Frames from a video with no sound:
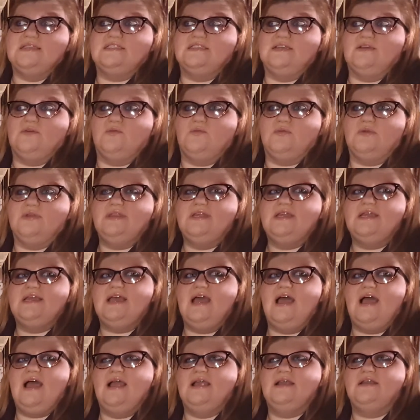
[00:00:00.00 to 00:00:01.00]
it really
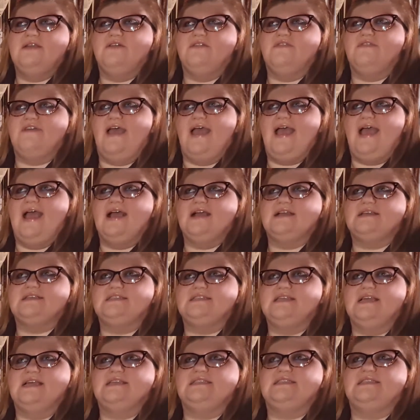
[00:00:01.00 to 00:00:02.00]
kind of
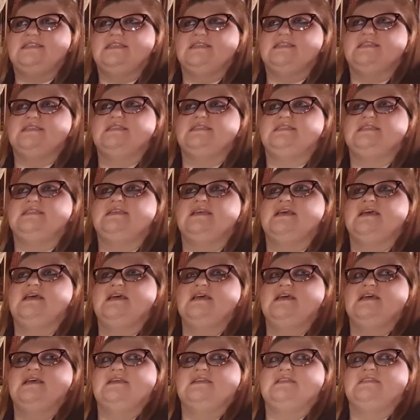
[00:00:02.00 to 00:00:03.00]
accesses
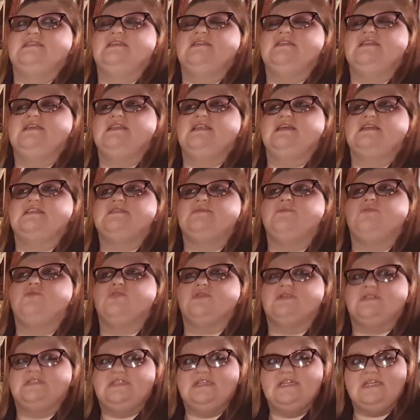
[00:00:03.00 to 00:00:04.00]
something that's more
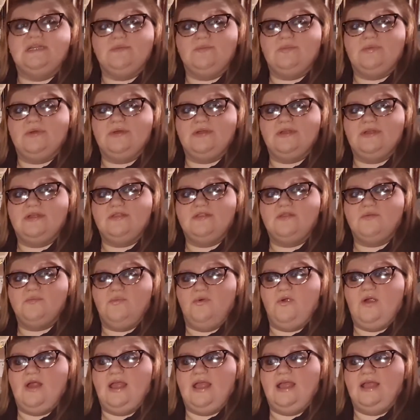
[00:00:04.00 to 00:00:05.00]
deep in the
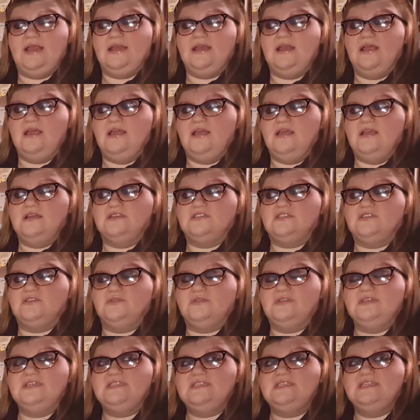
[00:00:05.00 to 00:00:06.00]
brain. So
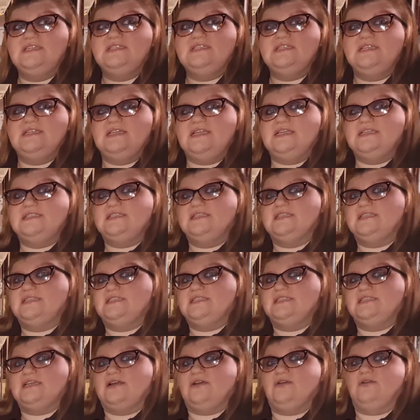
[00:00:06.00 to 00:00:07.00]
this isn't
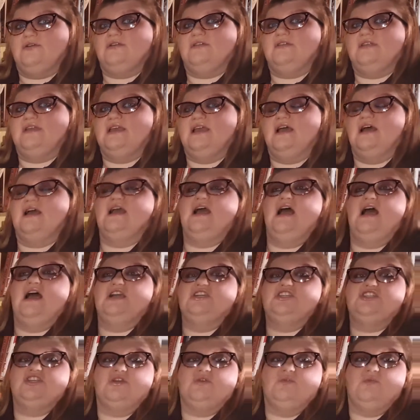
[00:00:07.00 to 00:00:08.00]
necessarily
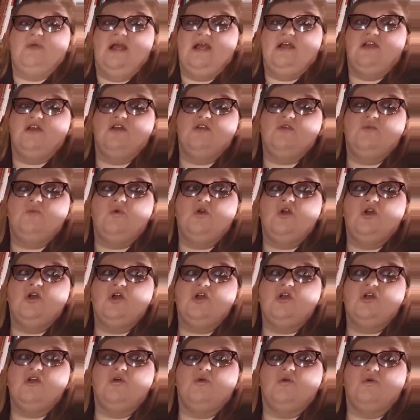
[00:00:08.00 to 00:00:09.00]
Akashic record
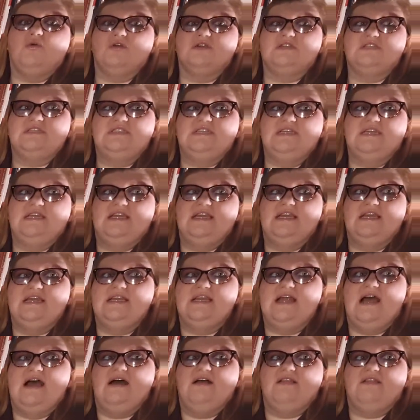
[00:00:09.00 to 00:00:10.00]
work or seeking
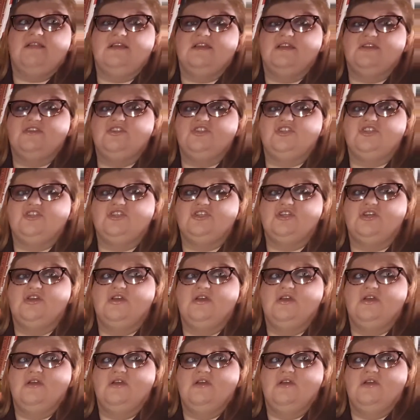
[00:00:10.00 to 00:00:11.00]
knowledge
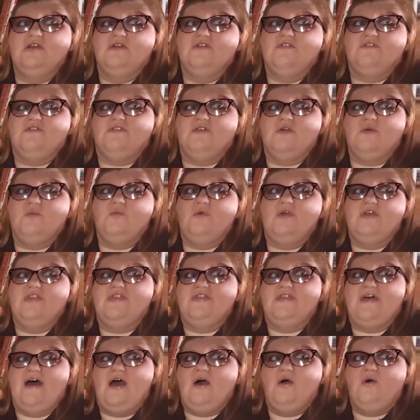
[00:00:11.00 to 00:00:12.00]
from
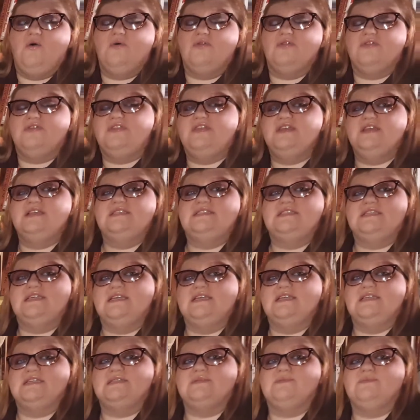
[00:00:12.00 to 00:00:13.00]
without. This
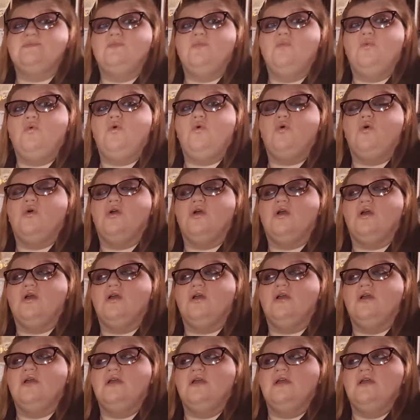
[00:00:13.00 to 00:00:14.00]
is
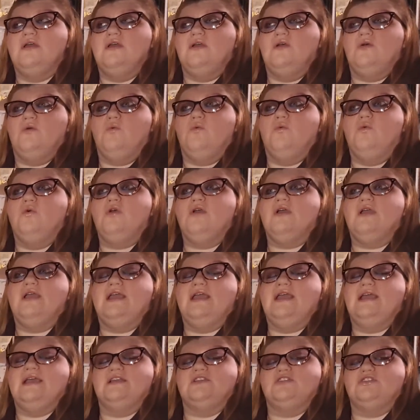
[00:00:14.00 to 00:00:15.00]
more
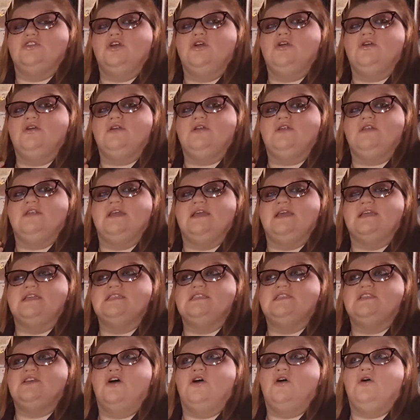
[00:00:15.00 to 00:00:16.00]
working internally.
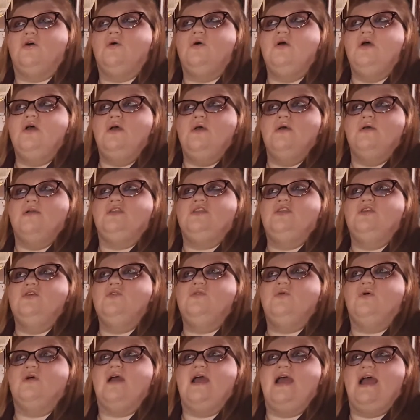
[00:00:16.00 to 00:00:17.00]
So
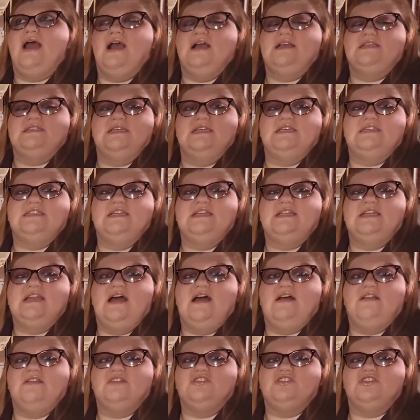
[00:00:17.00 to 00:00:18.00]
you are accessing
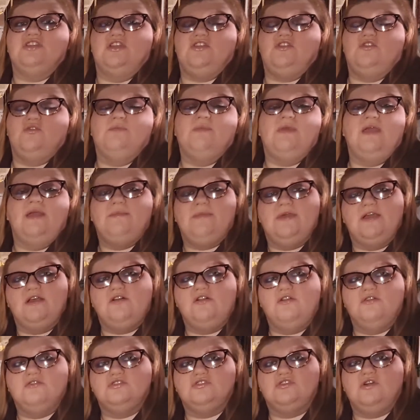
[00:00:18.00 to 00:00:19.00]
knowledge that you may be
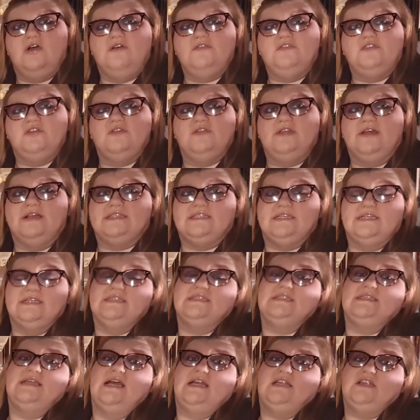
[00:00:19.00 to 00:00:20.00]
closed off to that's
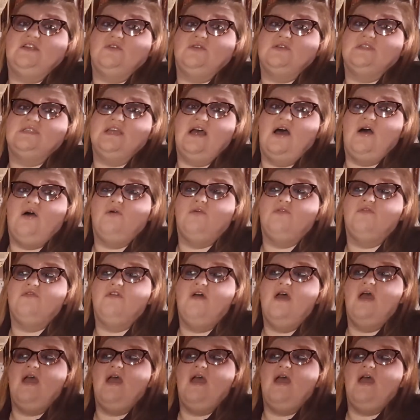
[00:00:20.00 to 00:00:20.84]
inside yourself.